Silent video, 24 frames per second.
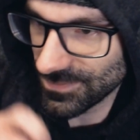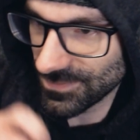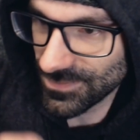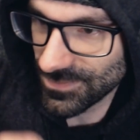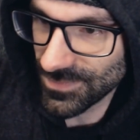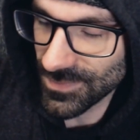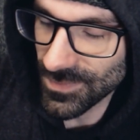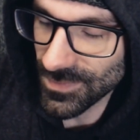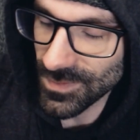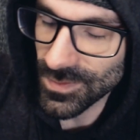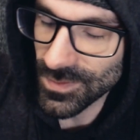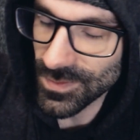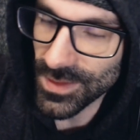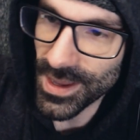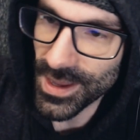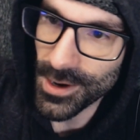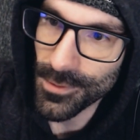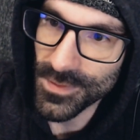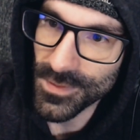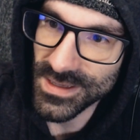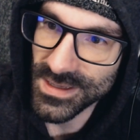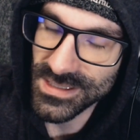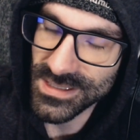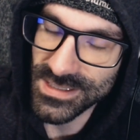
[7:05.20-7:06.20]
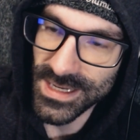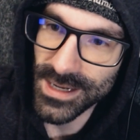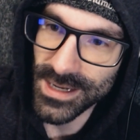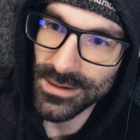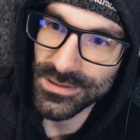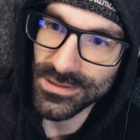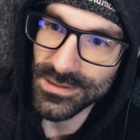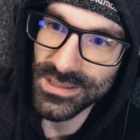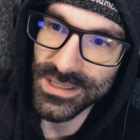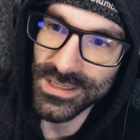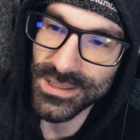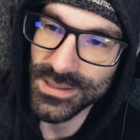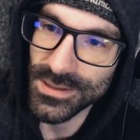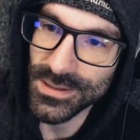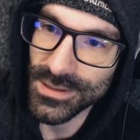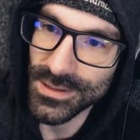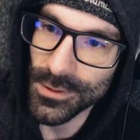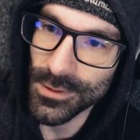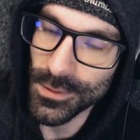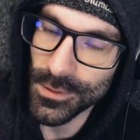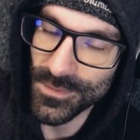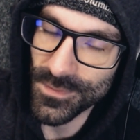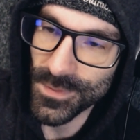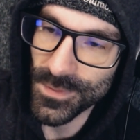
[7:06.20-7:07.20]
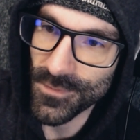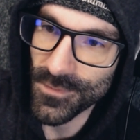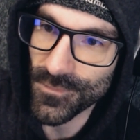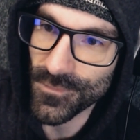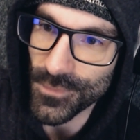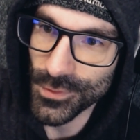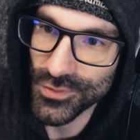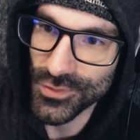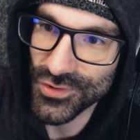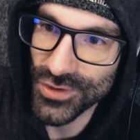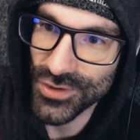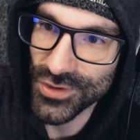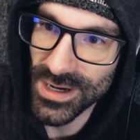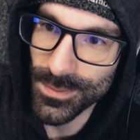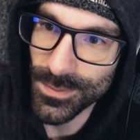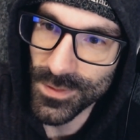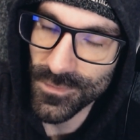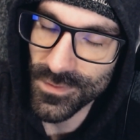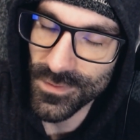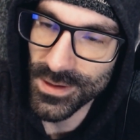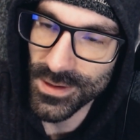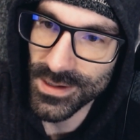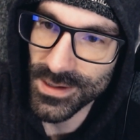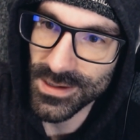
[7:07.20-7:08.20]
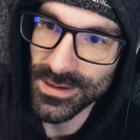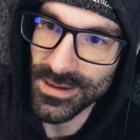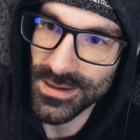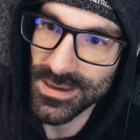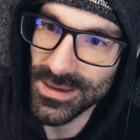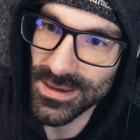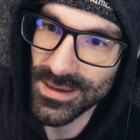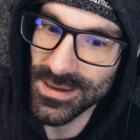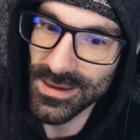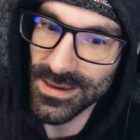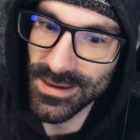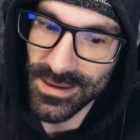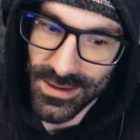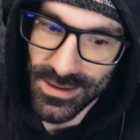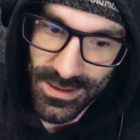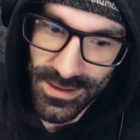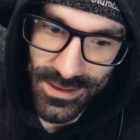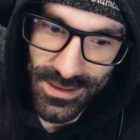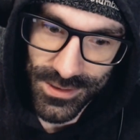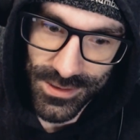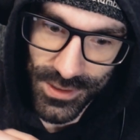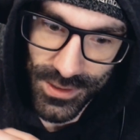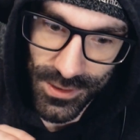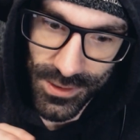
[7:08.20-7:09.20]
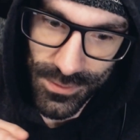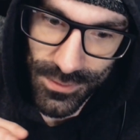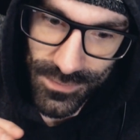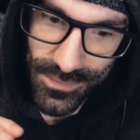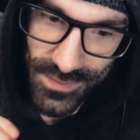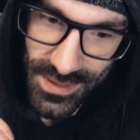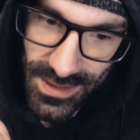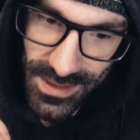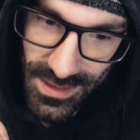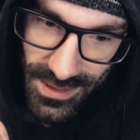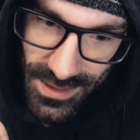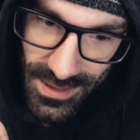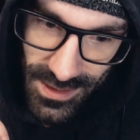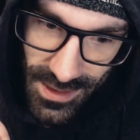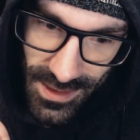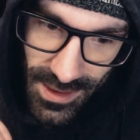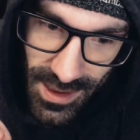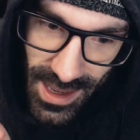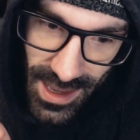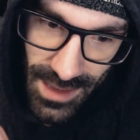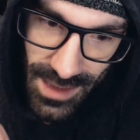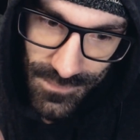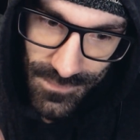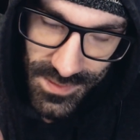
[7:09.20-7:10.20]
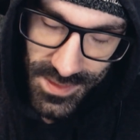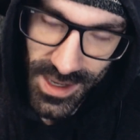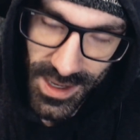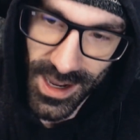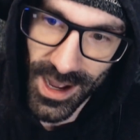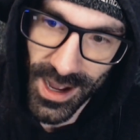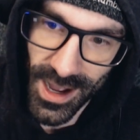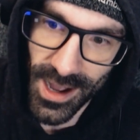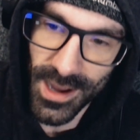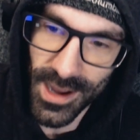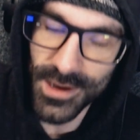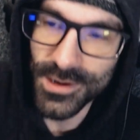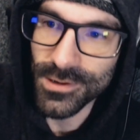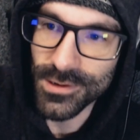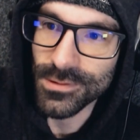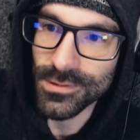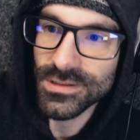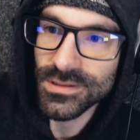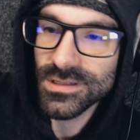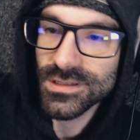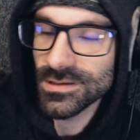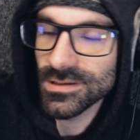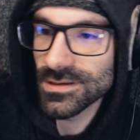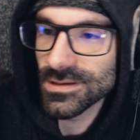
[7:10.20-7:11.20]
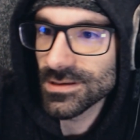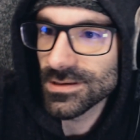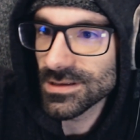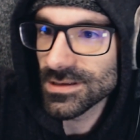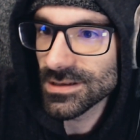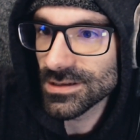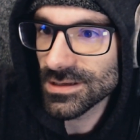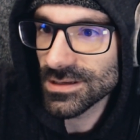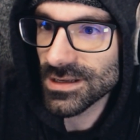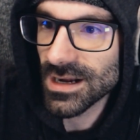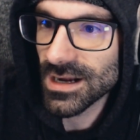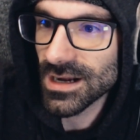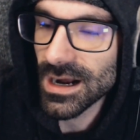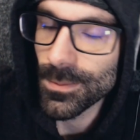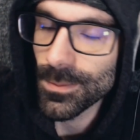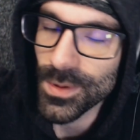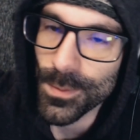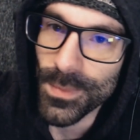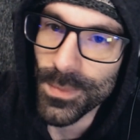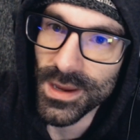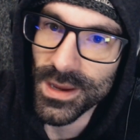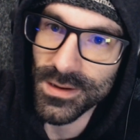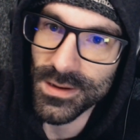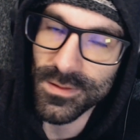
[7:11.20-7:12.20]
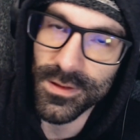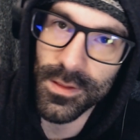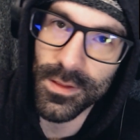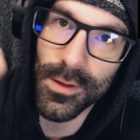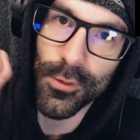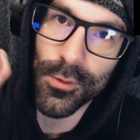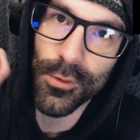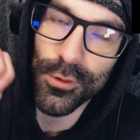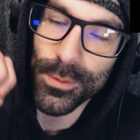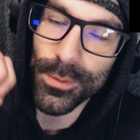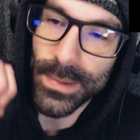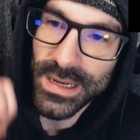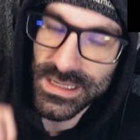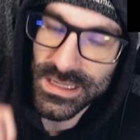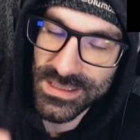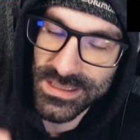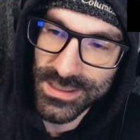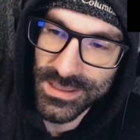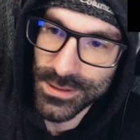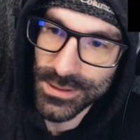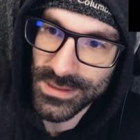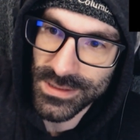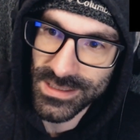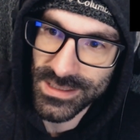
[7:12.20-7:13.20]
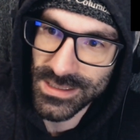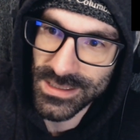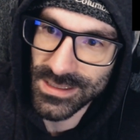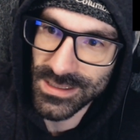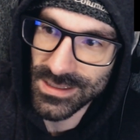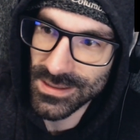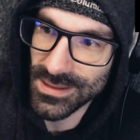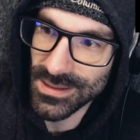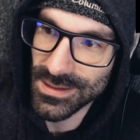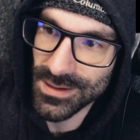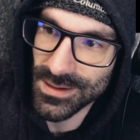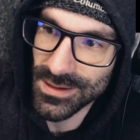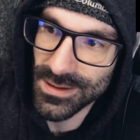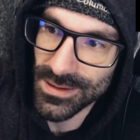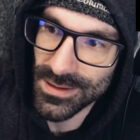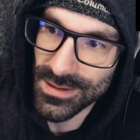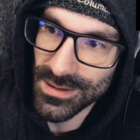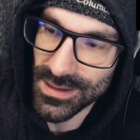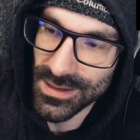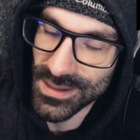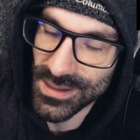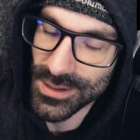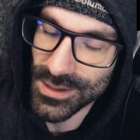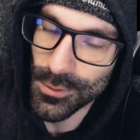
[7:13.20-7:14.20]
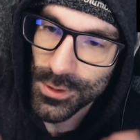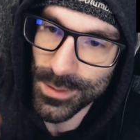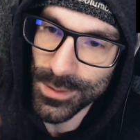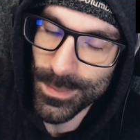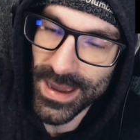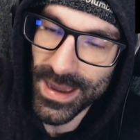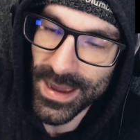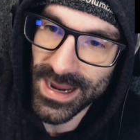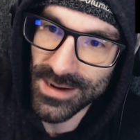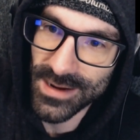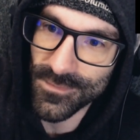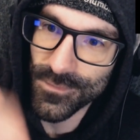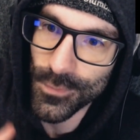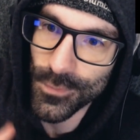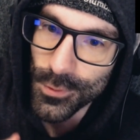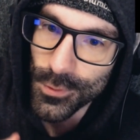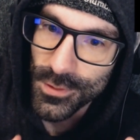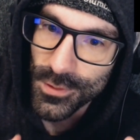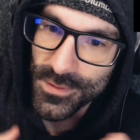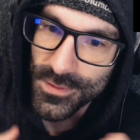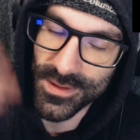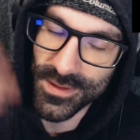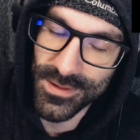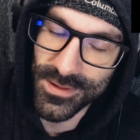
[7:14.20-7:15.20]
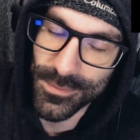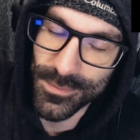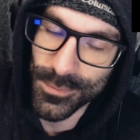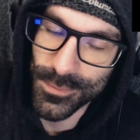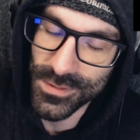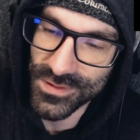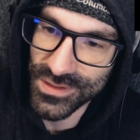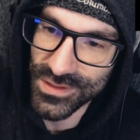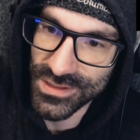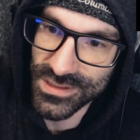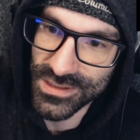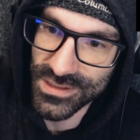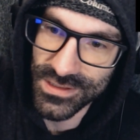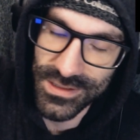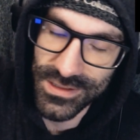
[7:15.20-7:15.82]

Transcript: layer these sounds, like going from the first drop of like, you know, having the high notes complement the lower bass notes, like going back and forth, was just